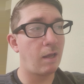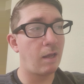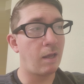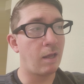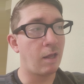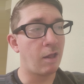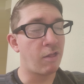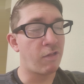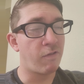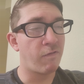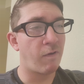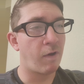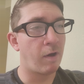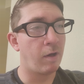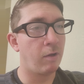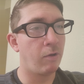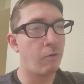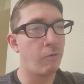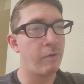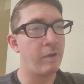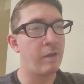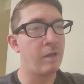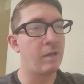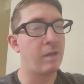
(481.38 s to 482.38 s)
His
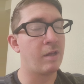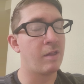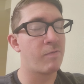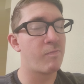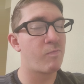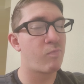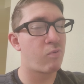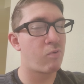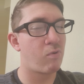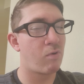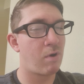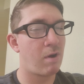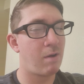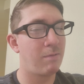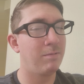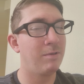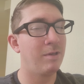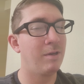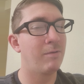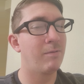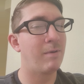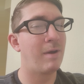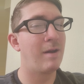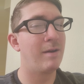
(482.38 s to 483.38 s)
following is probably
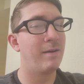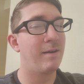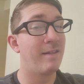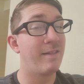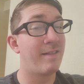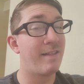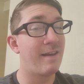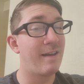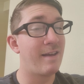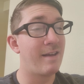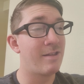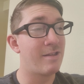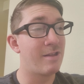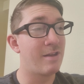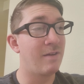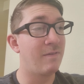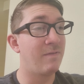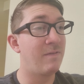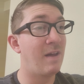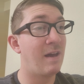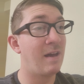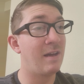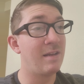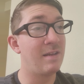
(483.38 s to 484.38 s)
around his age, if
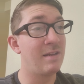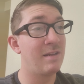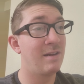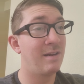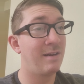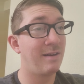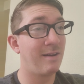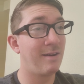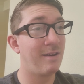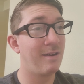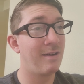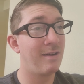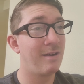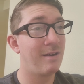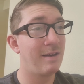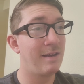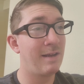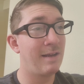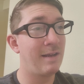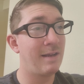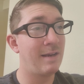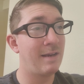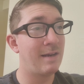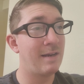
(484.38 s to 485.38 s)
not younger,
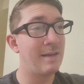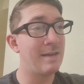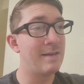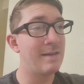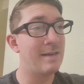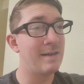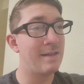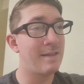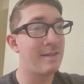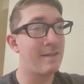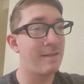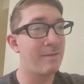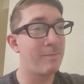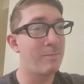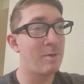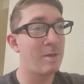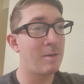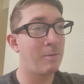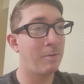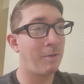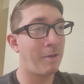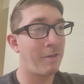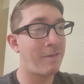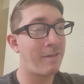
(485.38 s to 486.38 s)
and he needs to be
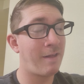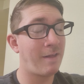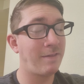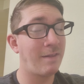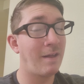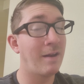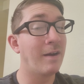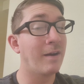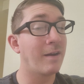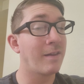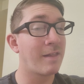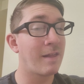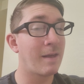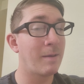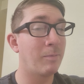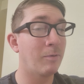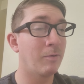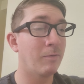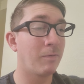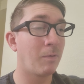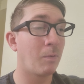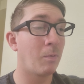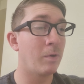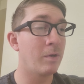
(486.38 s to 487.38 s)
able to set that example
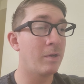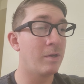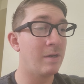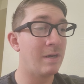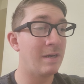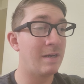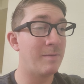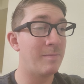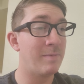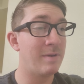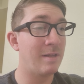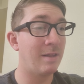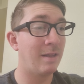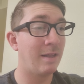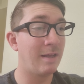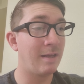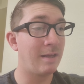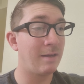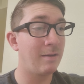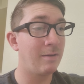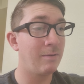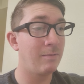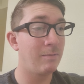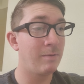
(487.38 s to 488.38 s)
for what you need to be
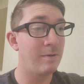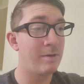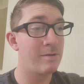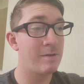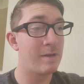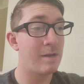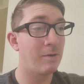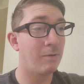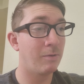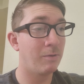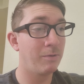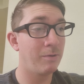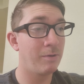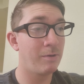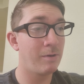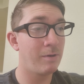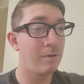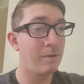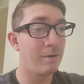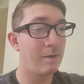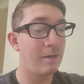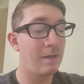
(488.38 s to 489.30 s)
like when you get older.